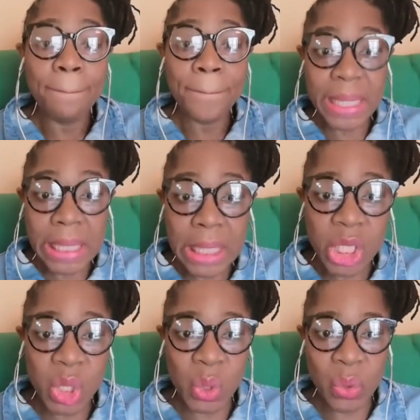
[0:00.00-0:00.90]
build
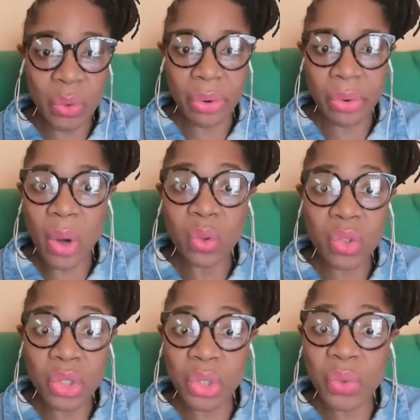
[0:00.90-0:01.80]
a story
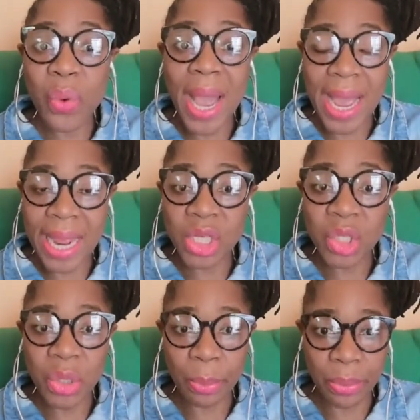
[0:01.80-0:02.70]
around you
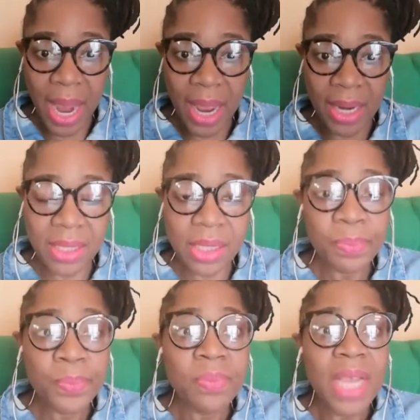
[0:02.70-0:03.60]
and your brand
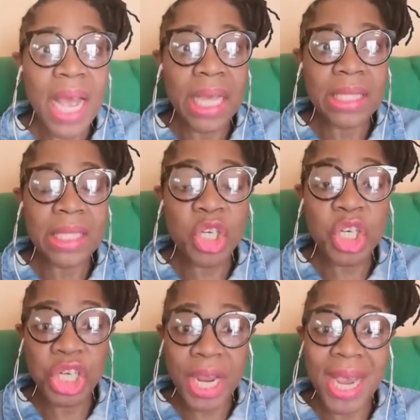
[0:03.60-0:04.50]
and
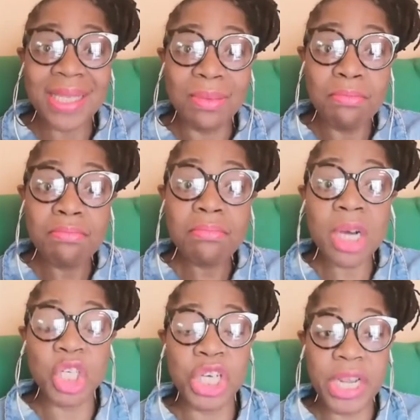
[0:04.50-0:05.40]
share as
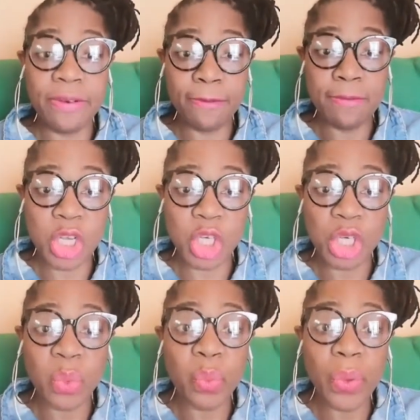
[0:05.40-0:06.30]
much
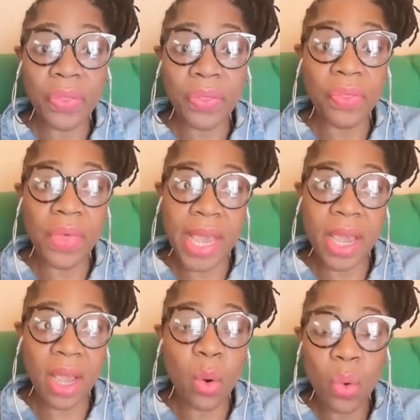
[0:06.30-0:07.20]
information with
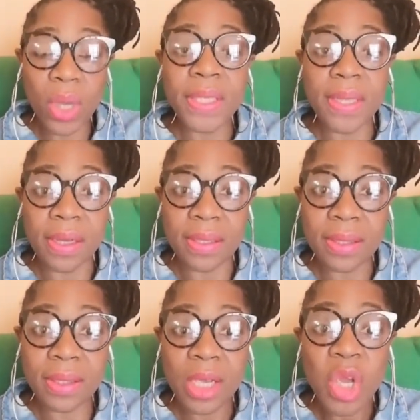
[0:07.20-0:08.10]
their
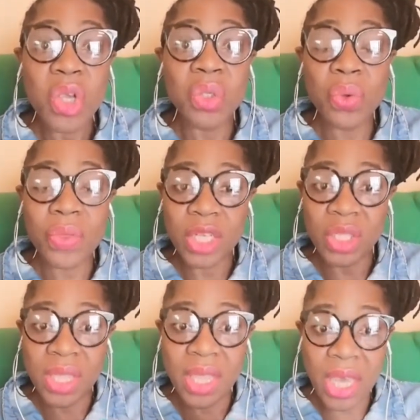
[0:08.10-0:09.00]
audience, so that
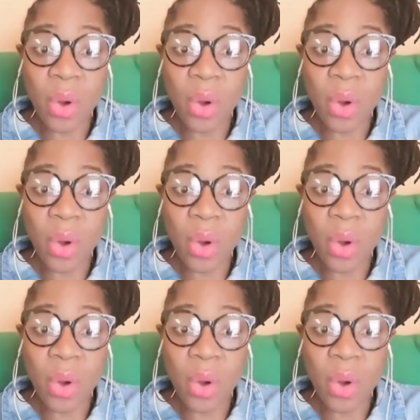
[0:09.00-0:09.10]
their